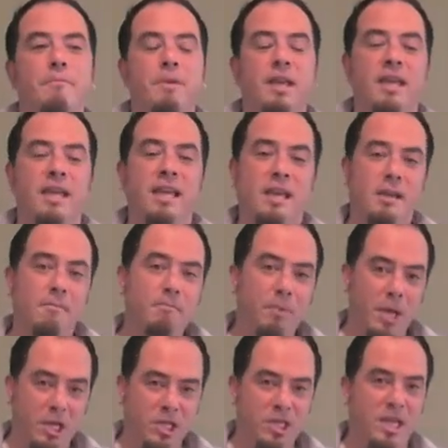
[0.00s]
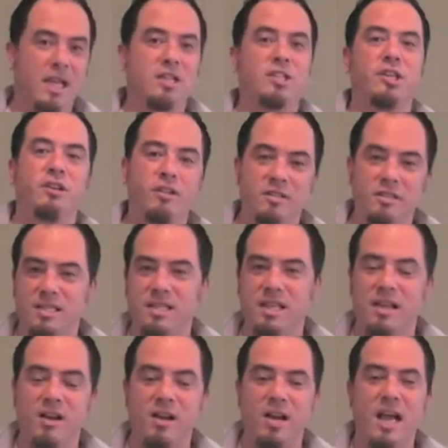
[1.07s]
being impatient actually hurts
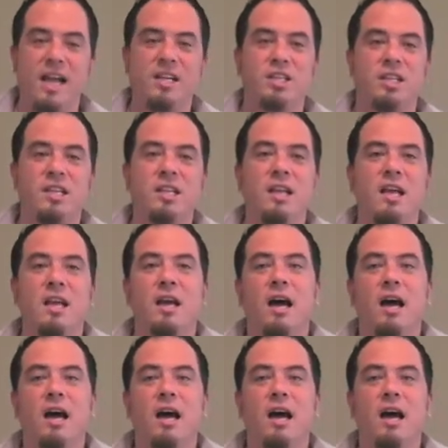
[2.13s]
the interaction.